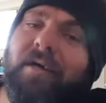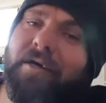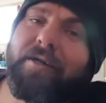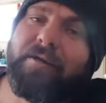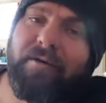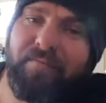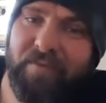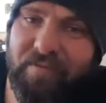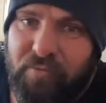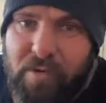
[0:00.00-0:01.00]
I don't know if
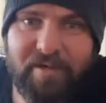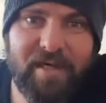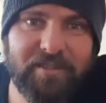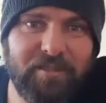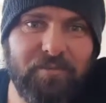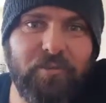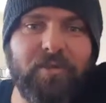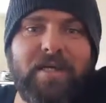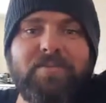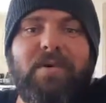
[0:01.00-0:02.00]
everywhere else in the
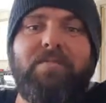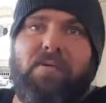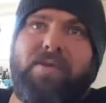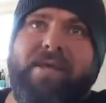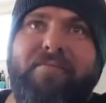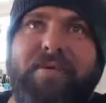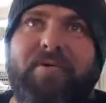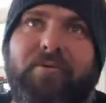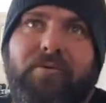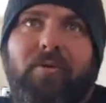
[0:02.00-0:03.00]
world has one, but we have
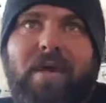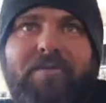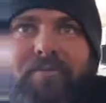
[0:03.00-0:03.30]
one on all our